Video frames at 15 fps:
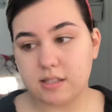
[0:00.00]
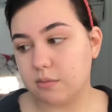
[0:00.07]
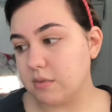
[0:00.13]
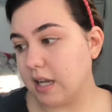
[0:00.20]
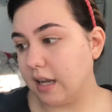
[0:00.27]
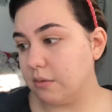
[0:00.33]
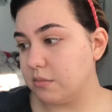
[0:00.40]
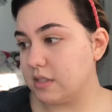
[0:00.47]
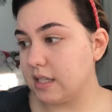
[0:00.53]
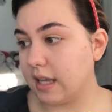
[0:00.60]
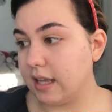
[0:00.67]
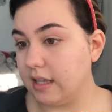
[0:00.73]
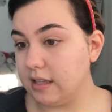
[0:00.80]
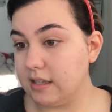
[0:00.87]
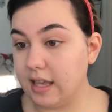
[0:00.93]
sometimes
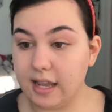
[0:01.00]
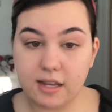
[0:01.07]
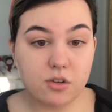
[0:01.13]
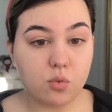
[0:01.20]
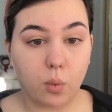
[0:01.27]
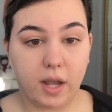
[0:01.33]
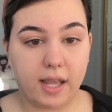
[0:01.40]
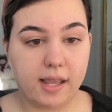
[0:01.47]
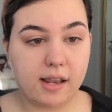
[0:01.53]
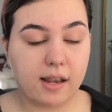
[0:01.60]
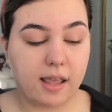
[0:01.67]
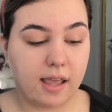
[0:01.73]
I gained weight,